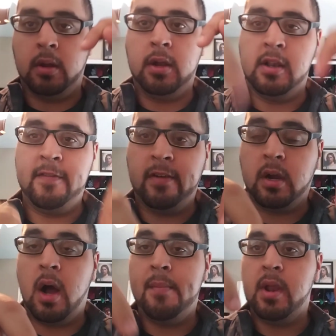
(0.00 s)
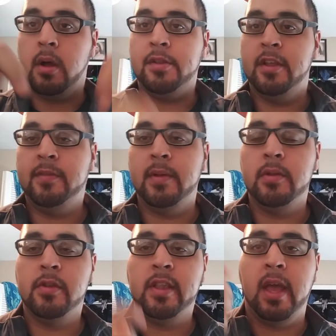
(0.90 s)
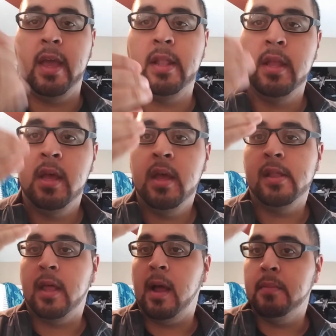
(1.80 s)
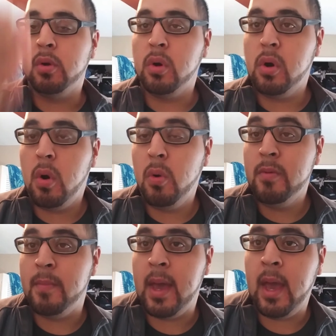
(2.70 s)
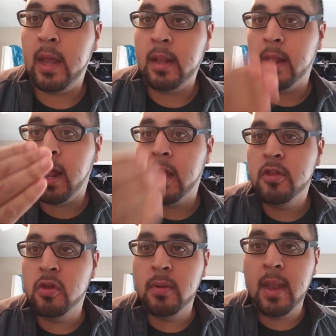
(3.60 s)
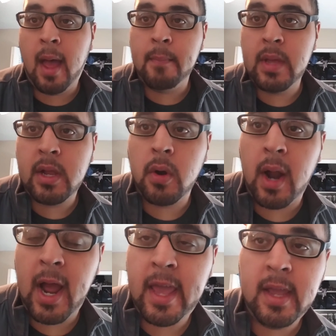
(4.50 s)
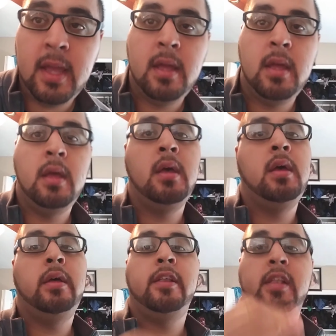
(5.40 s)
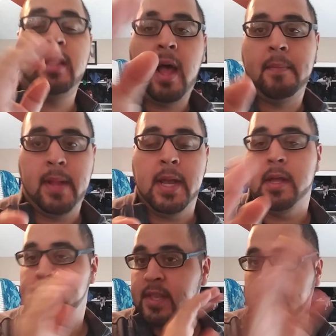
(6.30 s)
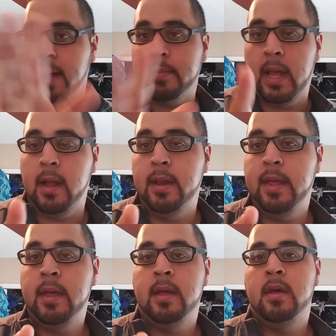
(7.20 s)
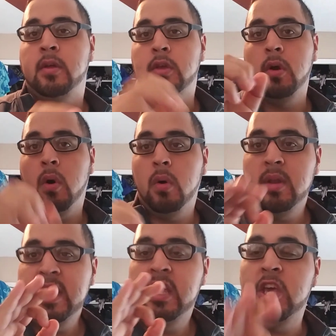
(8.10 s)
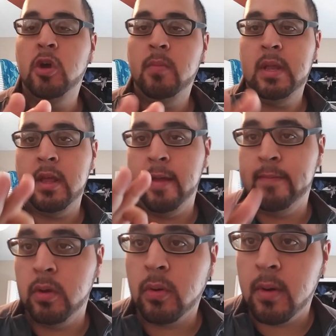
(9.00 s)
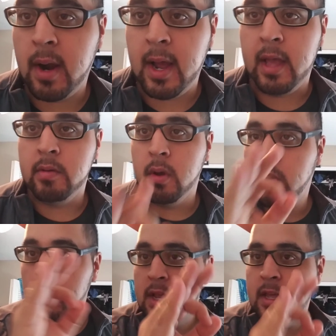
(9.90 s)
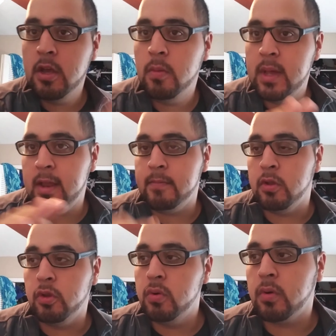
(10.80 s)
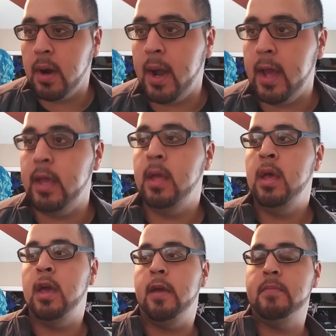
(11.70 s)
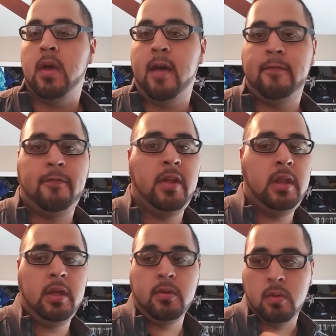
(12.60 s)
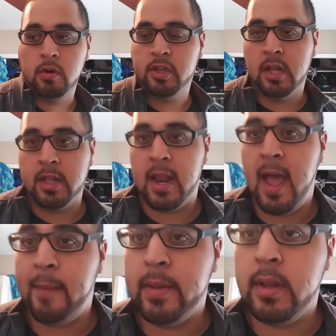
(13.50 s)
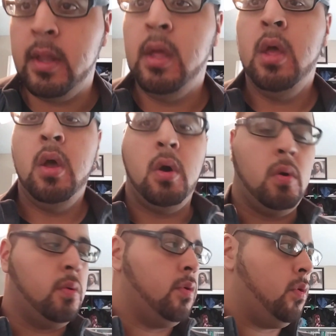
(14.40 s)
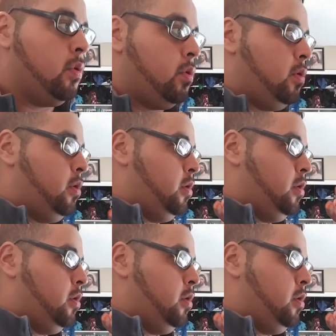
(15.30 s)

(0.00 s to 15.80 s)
leave a comment on this video saying that I'm a grown man, that I should not be crying. Stop that. You're only human if you cry. You're only human if you do cry, if you have a feeling or something happened, or